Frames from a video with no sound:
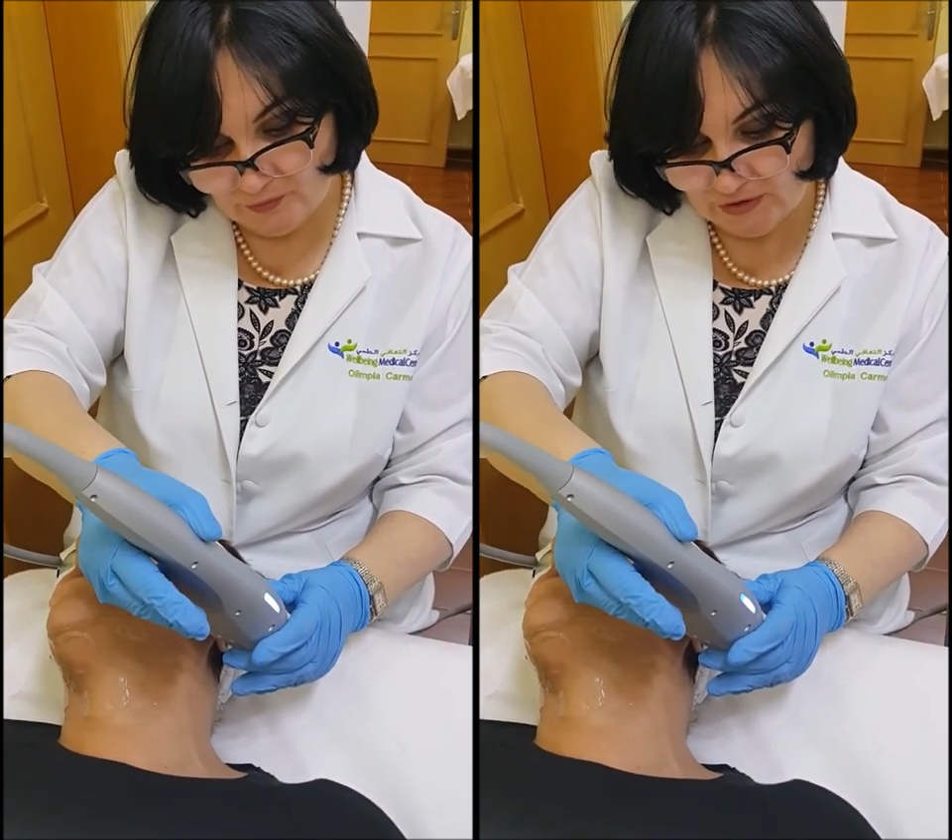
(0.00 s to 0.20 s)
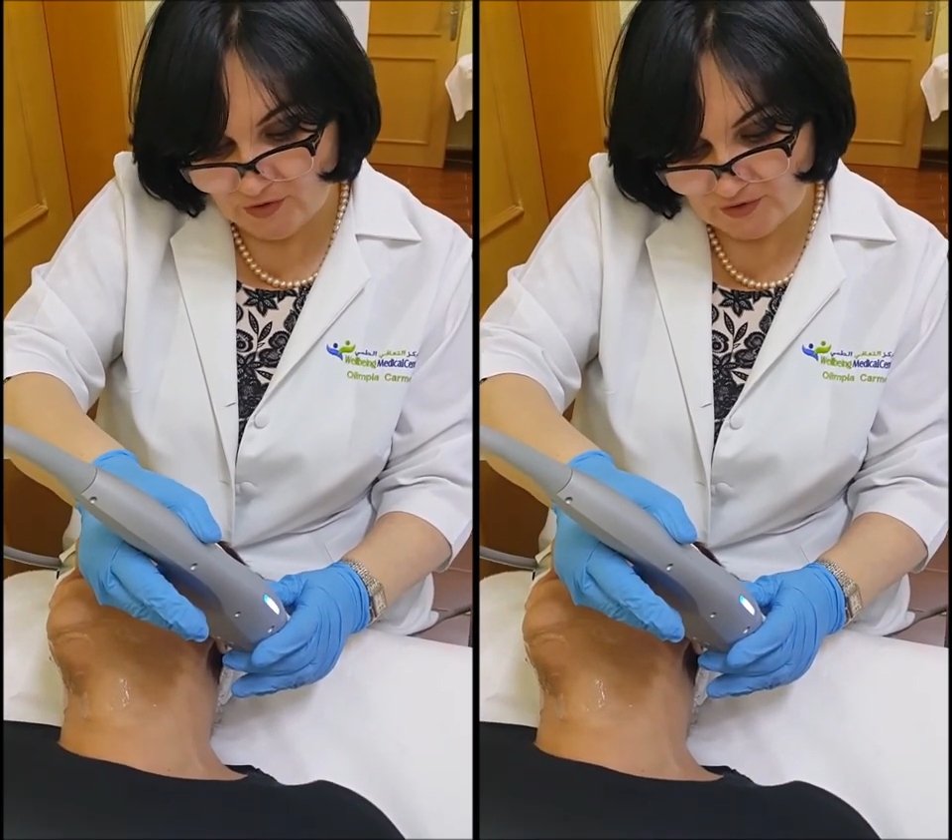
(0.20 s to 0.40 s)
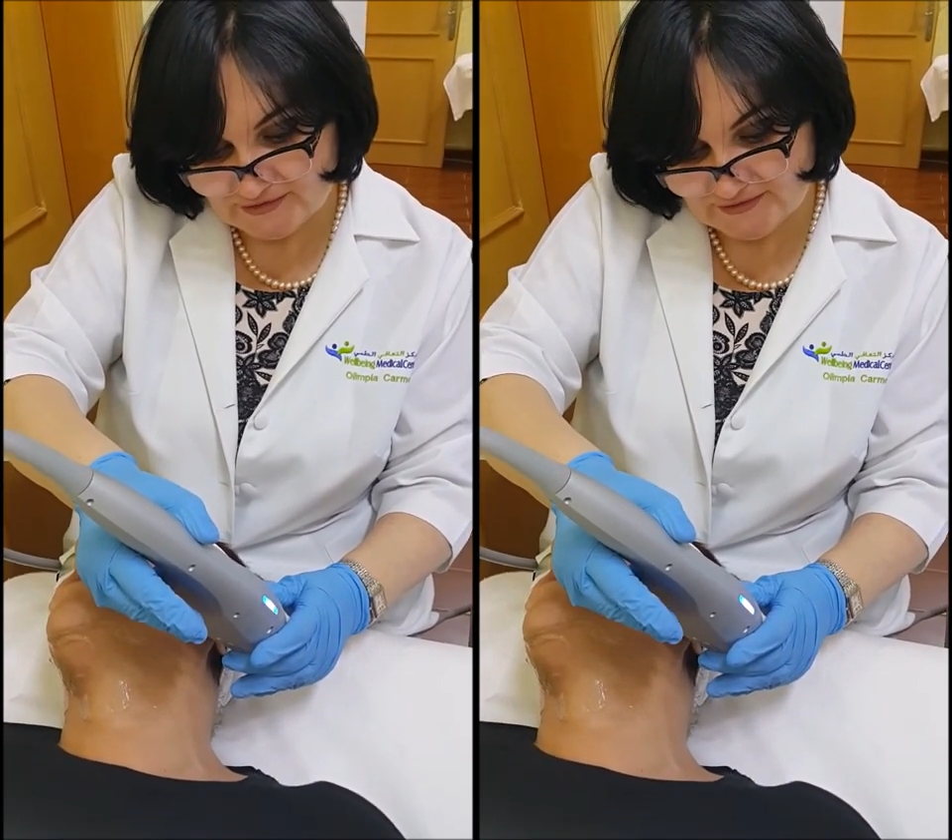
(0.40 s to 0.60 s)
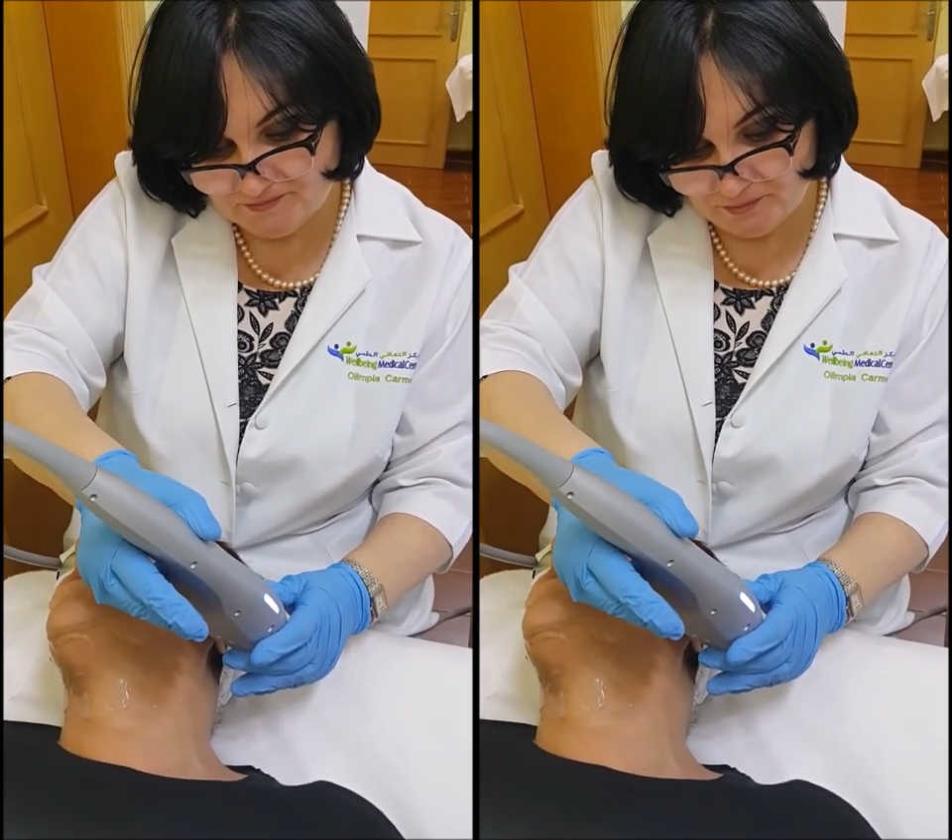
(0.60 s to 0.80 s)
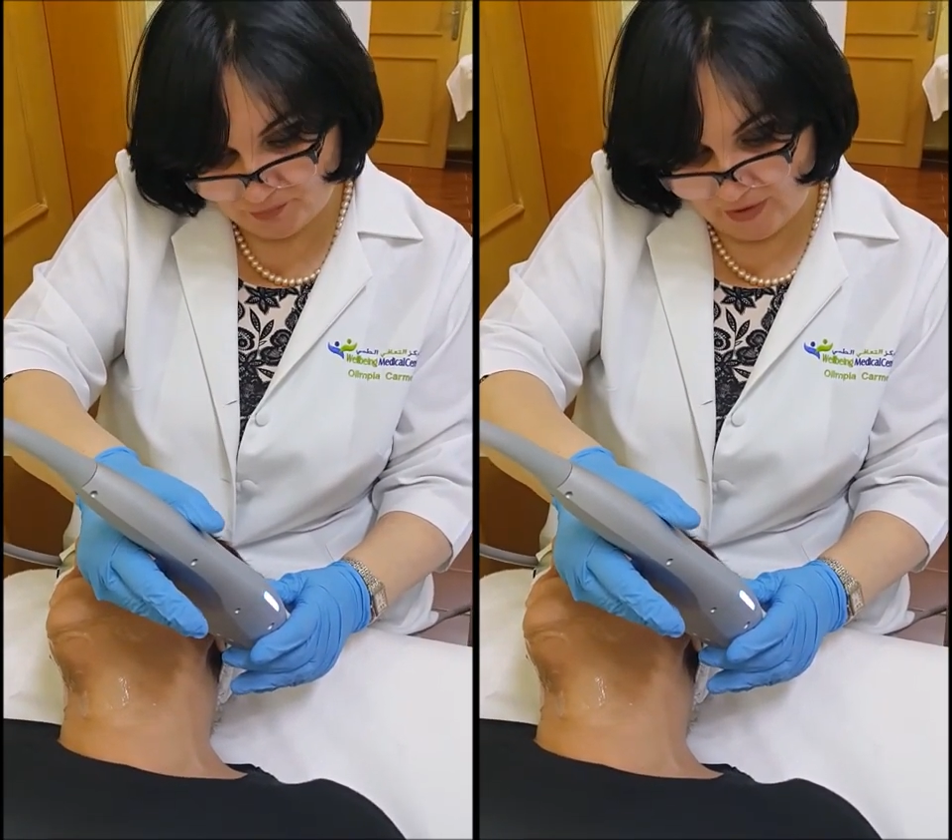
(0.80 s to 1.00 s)
will cause
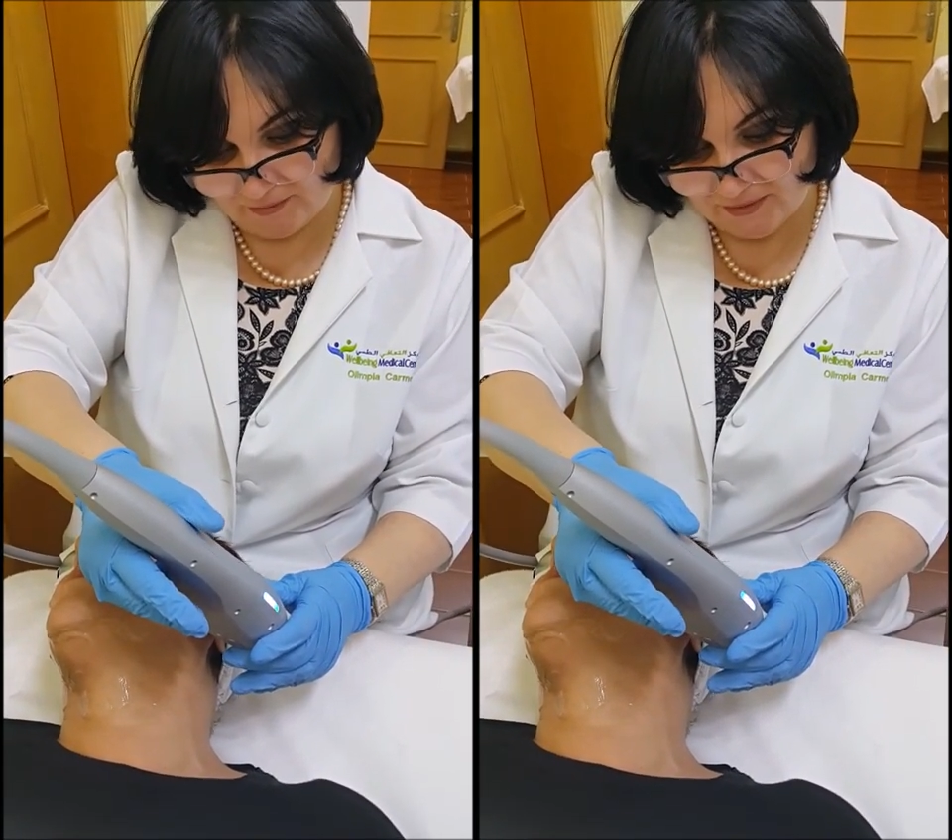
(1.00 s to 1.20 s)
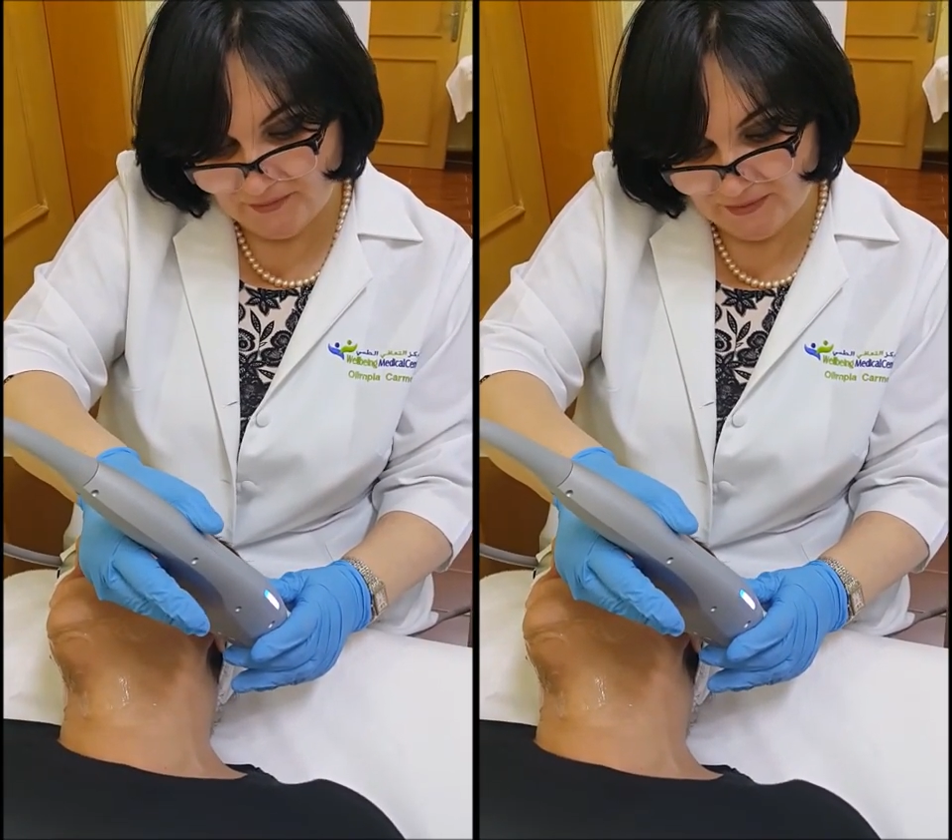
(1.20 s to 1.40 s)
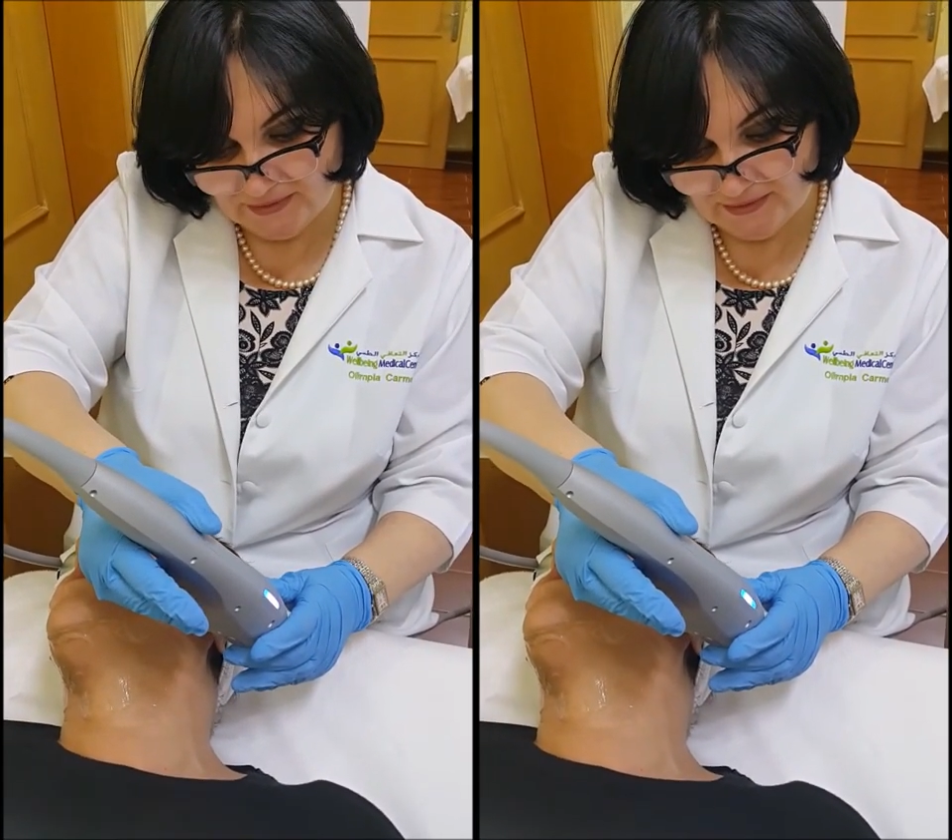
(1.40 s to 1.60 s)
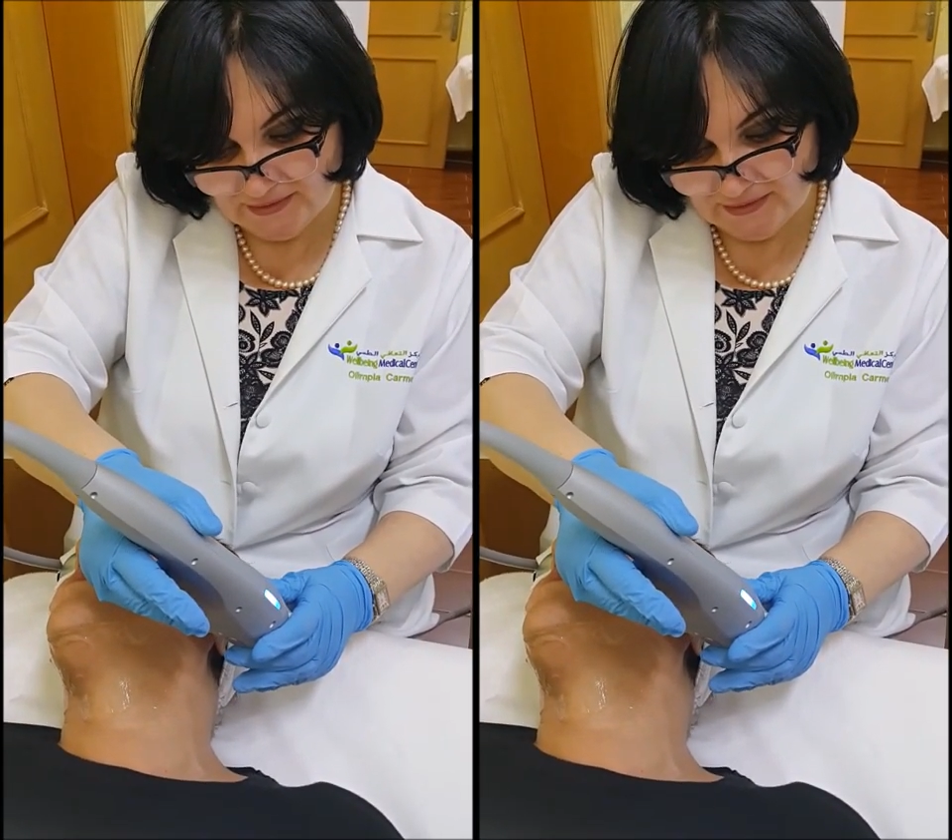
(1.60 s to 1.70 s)
problem.